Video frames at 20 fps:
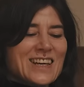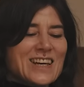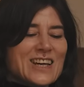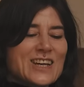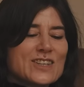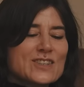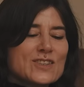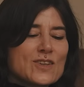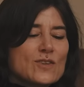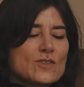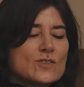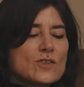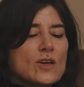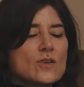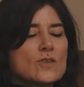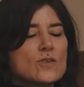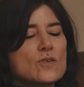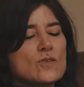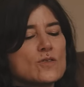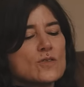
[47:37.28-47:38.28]
because you
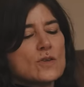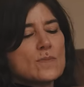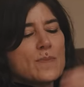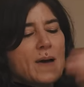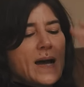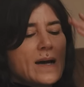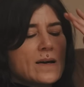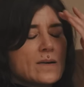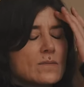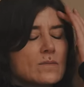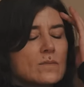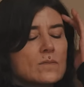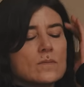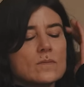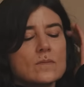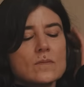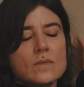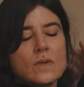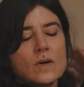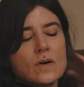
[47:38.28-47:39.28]
also talked about
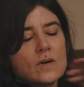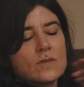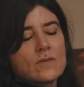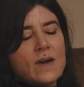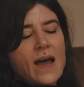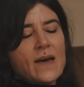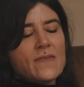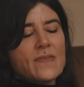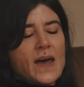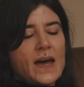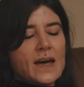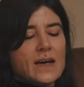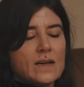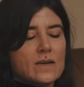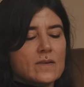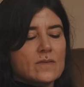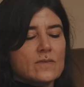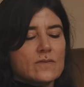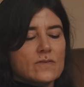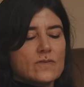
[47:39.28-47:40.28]
around that
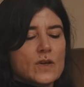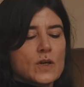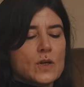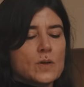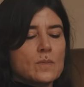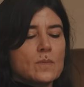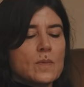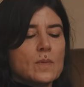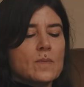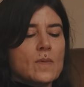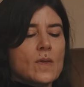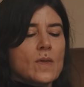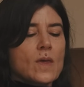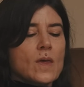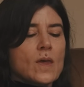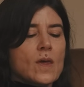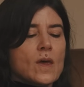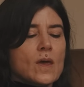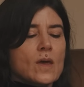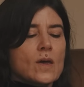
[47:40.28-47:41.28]
film
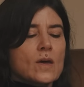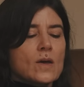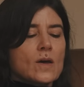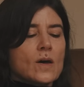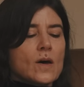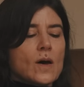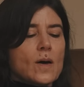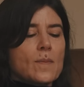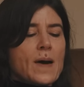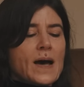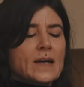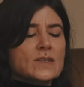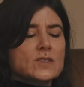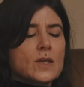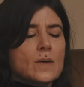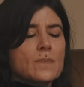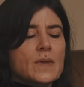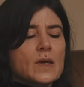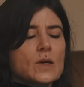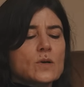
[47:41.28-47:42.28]
about
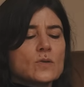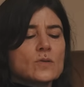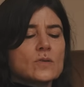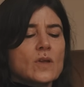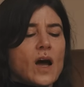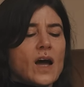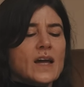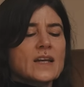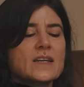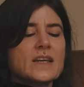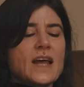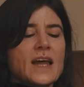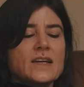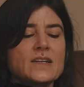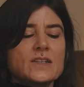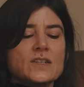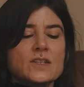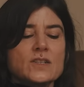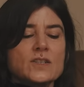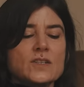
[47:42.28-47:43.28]
something called
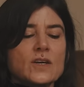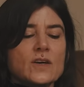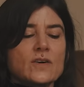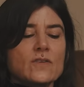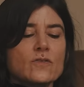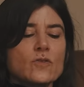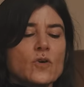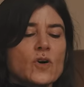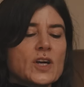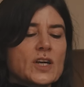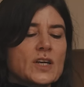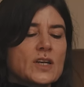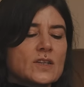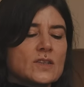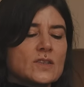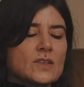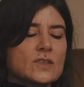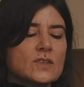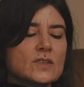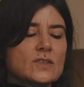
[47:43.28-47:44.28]
identity
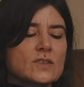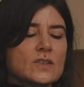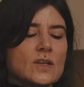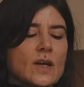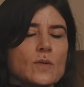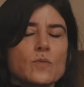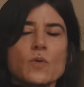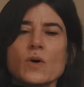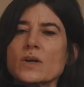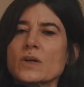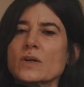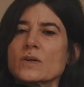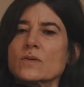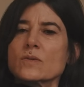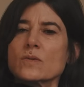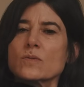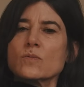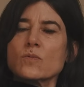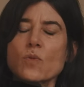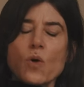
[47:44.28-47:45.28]
avoidance, and I wondered
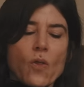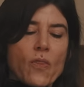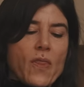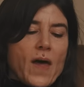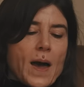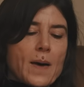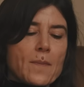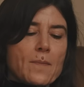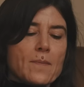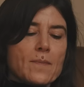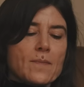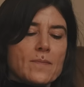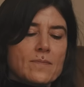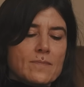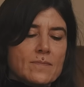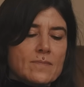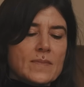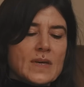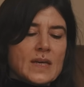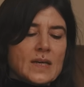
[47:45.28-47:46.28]
what that
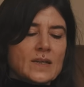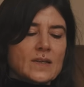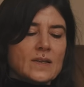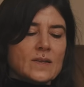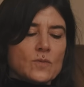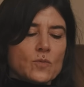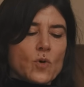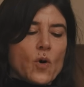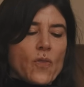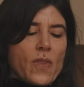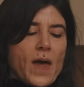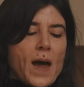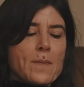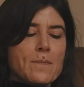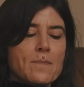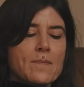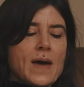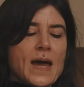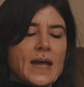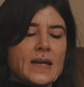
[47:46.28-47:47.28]

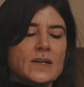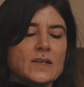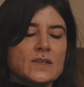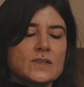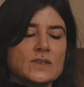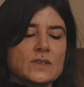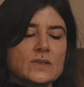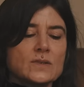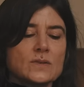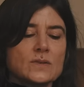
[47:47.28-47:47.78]
meant. And